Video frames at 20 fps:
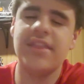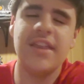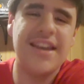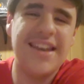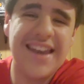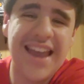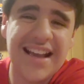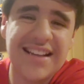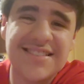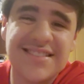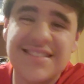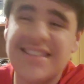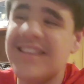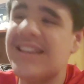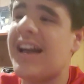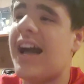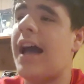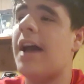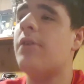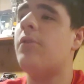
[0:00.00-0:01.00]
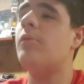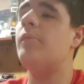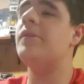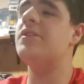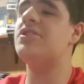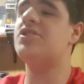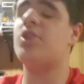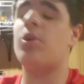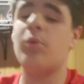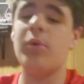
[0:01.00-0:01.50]
the next thing I will be
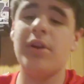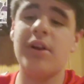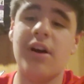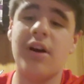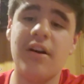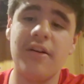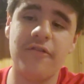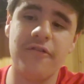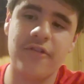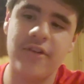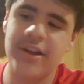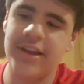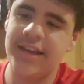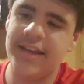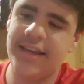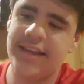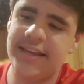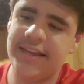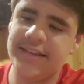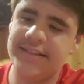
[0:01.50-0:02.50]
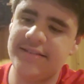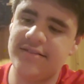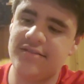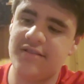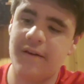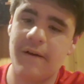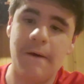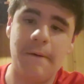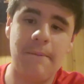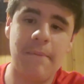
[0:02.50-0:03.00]
showing off
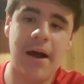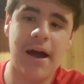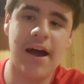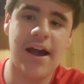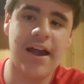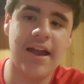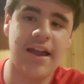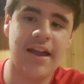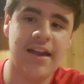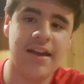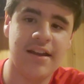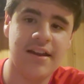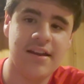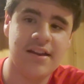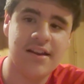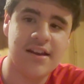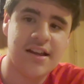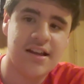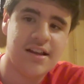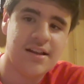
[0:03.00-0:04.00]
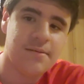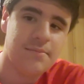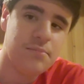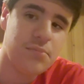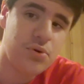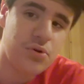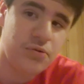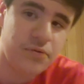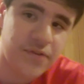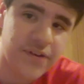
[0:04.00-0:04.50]
is my
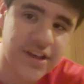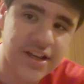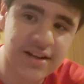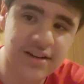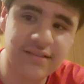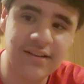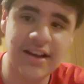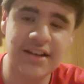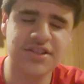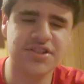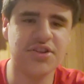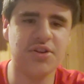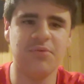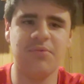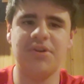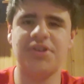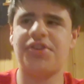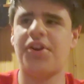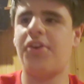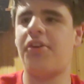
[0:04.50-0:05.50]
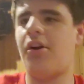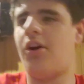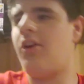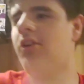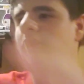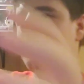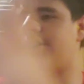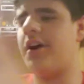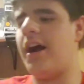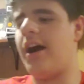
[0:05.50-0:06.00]
movie collection, which are
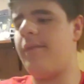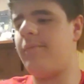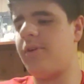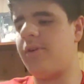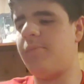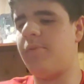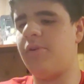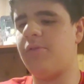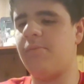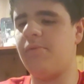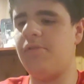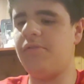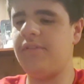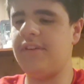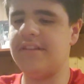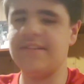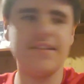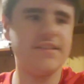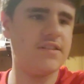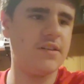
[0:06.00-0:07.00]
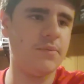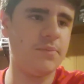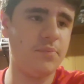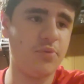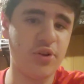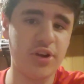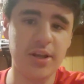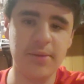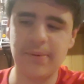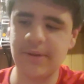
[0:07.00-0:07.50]
all comic book movies. It's a
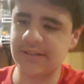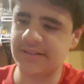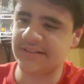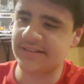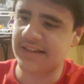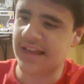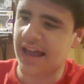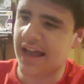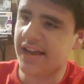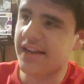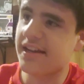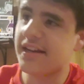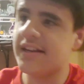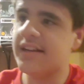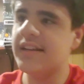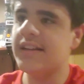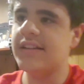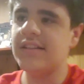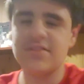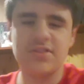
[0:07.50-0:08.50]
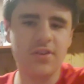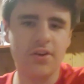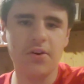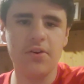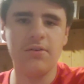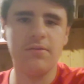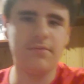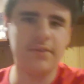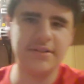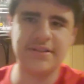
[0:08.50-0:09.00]
pretty big stack,
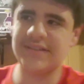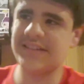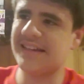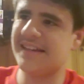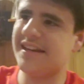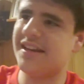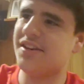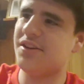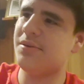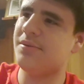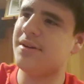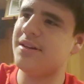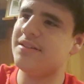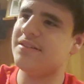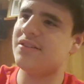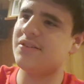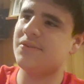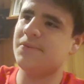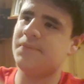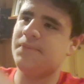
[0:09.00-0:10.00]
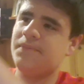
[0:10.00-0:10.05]
so let's get into it.